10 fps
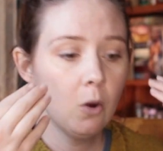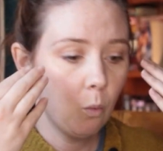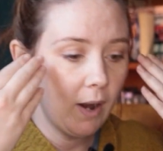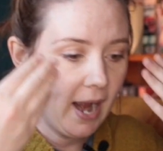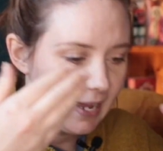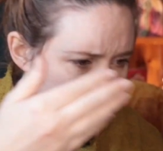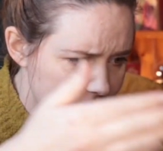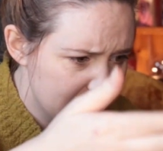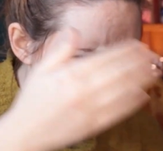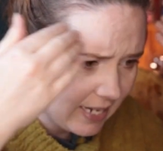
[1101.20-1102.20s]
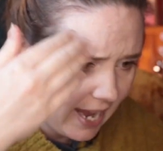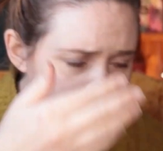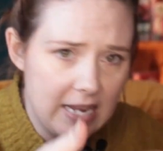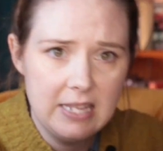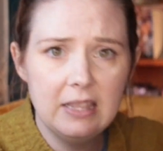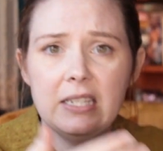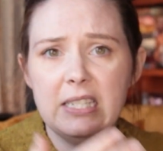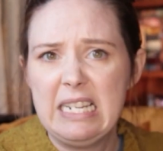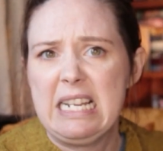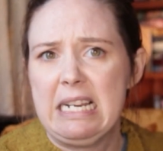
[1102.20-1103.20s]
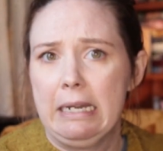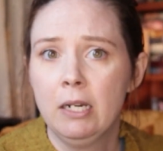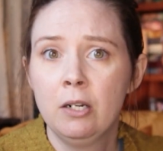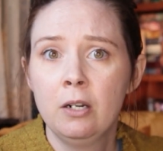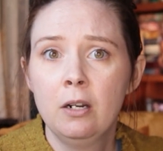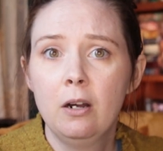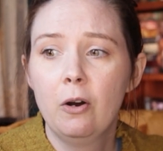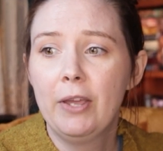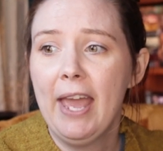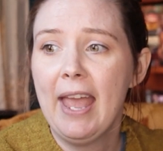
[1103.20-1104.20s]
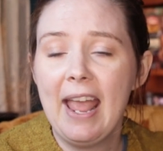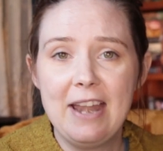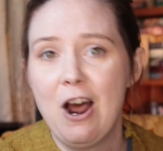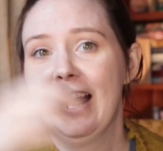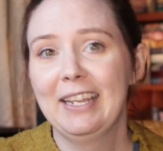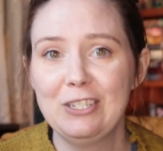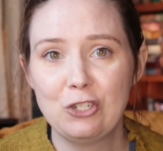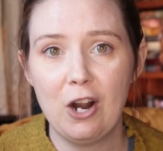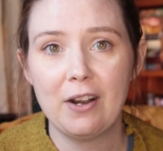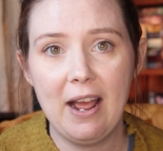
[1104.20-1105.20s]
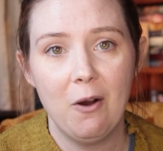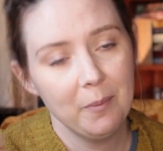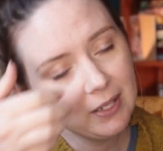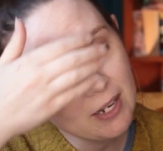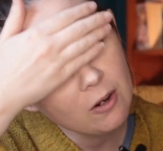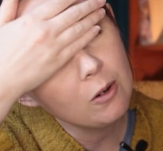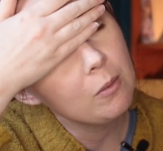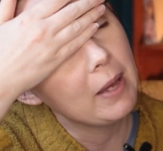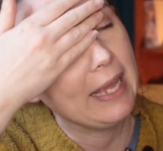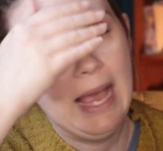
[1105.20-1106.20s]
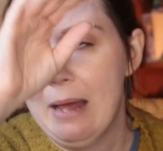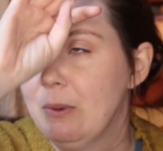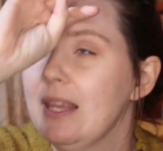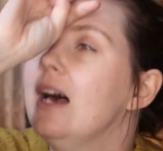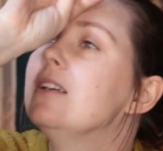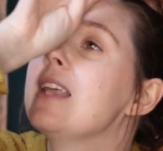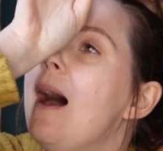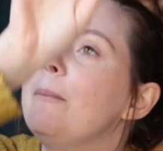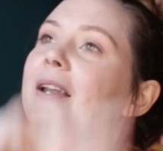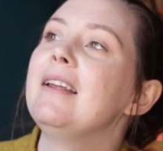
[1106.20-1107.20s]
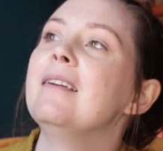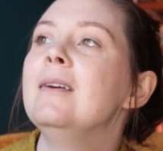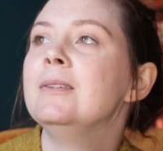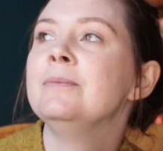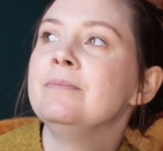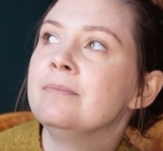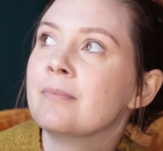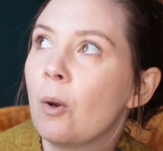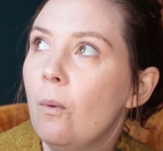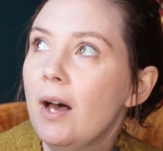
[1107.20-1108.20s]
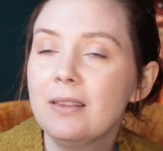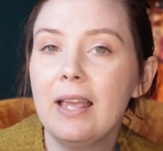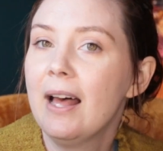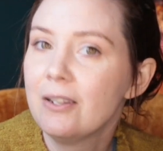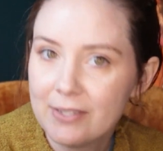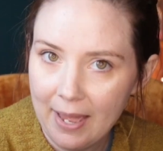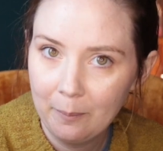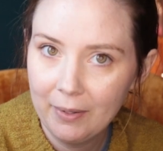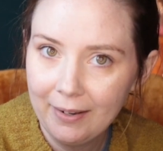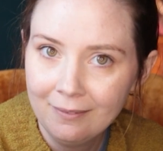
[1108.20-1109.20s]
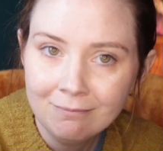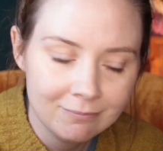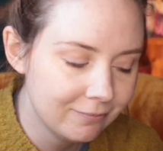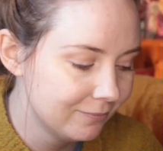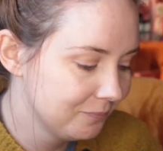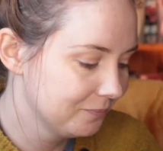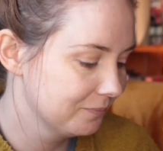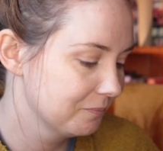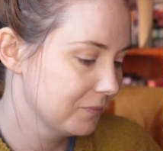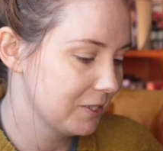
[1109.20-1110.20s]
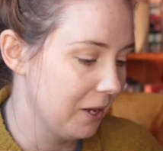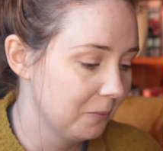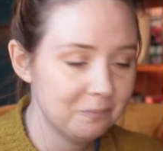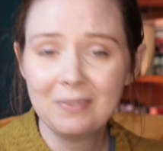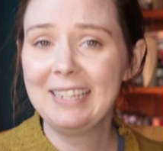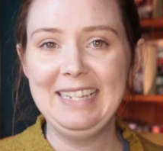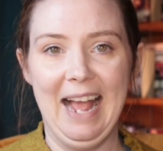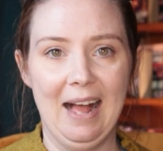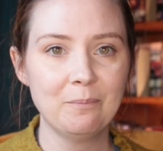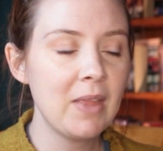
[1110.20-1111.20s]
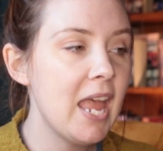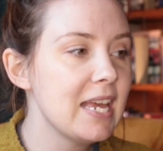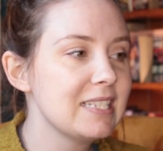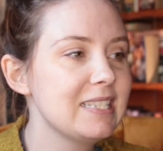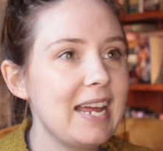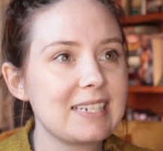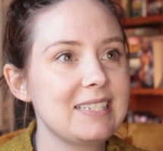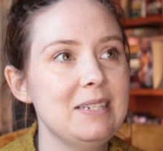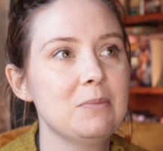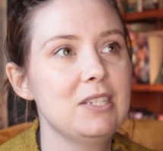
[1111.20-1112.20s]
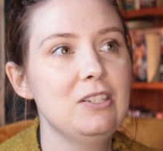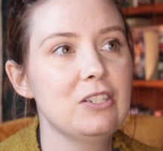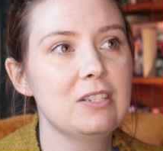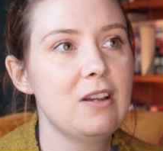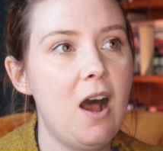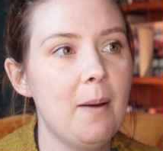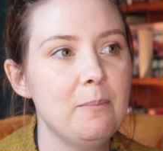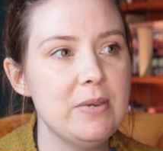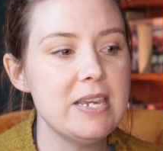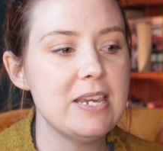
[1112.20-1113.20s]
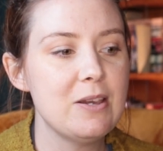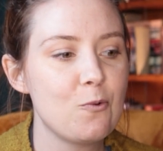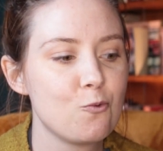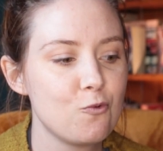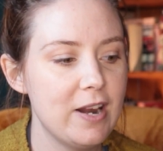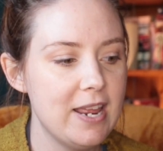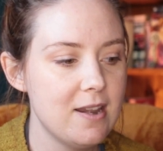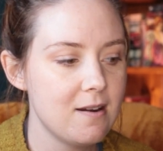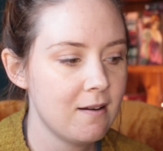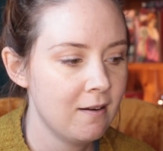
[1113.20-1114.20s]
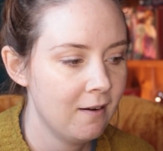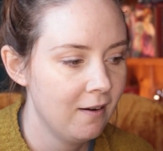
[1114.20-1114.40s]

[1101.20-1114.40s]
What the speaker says: where I can stay in the scene, okay? And not get jarred out and be like, oh my God, what the hell's happening? What the hell's happening? So, yeah. Sex seems to just not be written